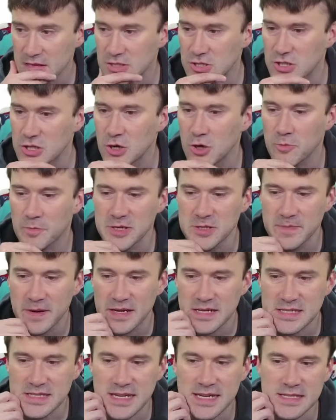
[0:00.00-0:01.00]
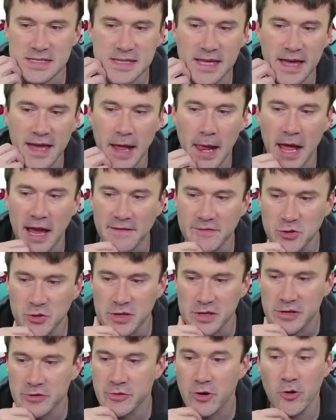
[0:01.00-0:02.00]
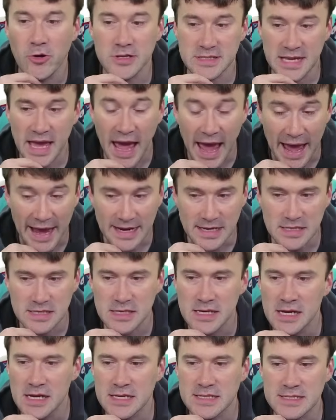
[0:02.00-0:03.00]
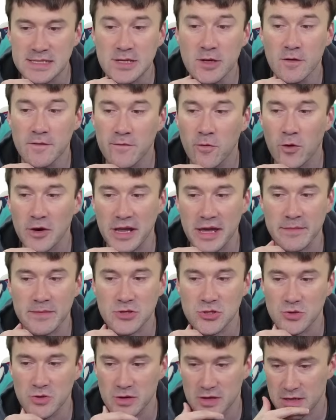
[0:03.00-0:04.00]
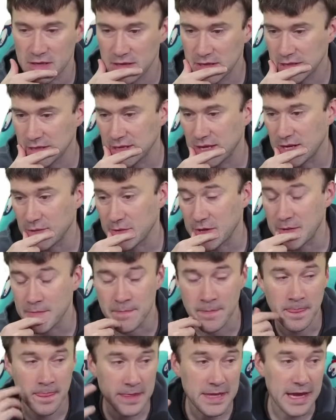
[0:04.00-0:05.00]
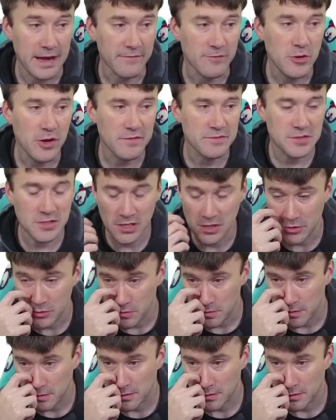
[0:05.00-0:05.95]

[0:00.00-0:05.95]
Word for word: So Pitchback states that after your hero attacks, deal four damage to an enemy. Yeah, if you have two,